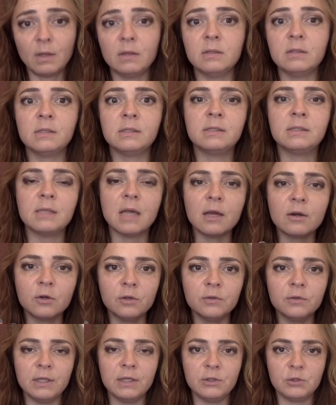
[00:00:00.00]

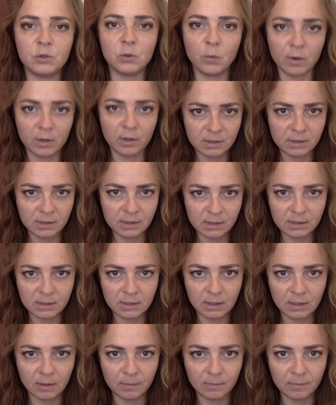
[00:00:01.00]
settled into our
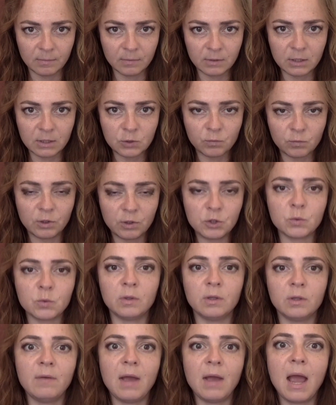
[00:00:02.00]
system, this
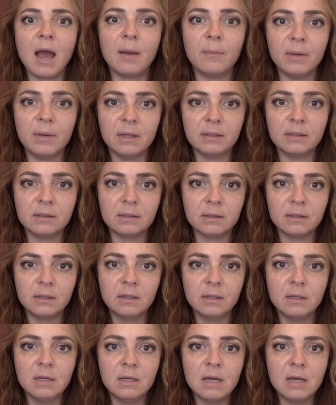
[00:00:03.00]
ritual of habit.
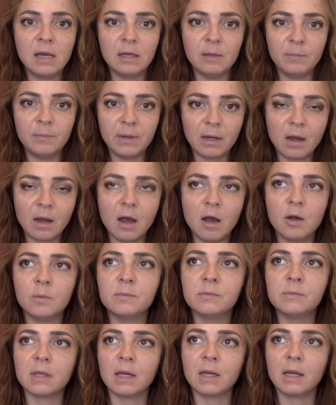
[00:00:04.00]
And it
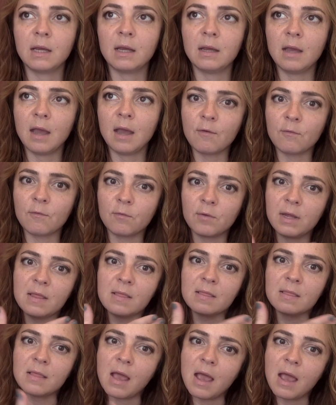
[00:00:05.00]
becomes like every
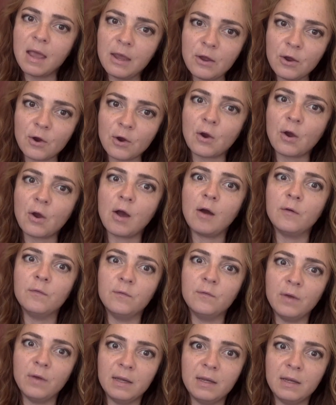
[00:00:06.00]
layer of
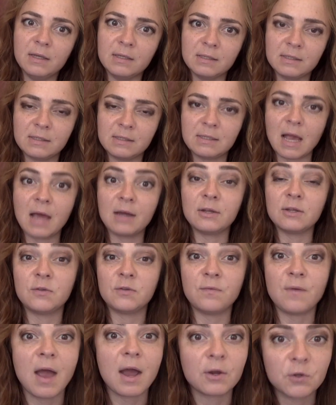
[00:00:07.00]
it is
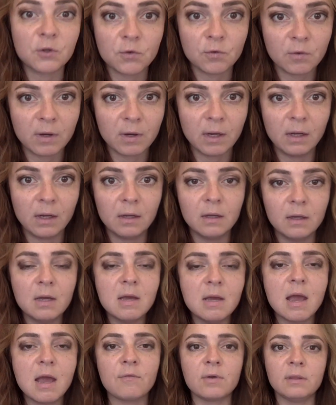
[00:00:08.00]
satisfactory.
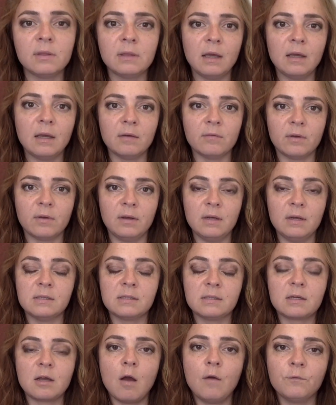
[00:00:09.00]
Every layer of it is
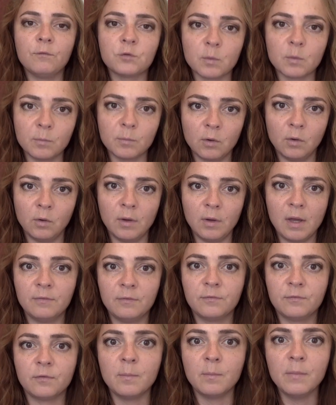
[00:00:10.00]
comfortable
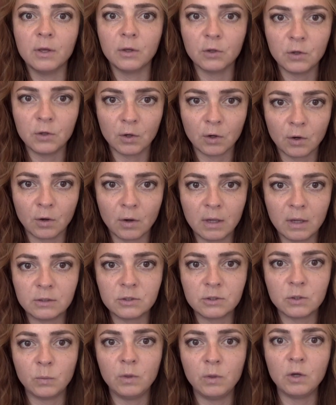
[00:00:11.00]
and familiar. And
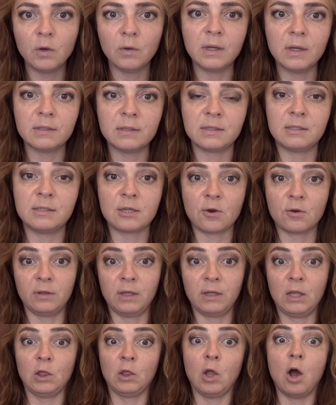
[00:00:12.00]
so we don't
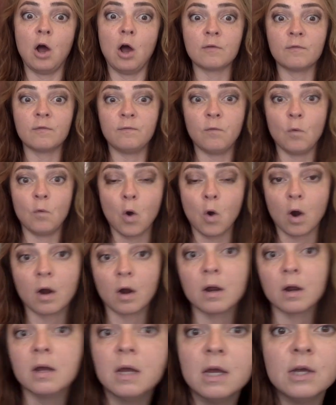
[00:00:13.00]
necessarily long
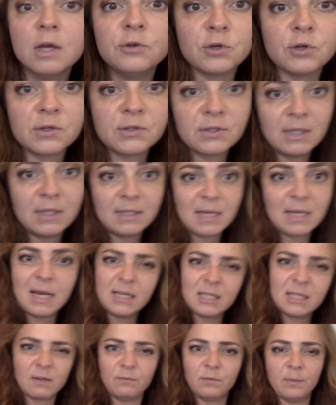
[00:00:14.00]
for just the
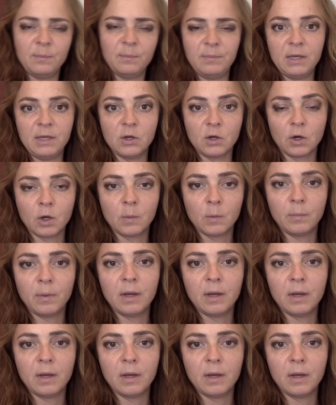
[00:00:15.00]
taste of the beer,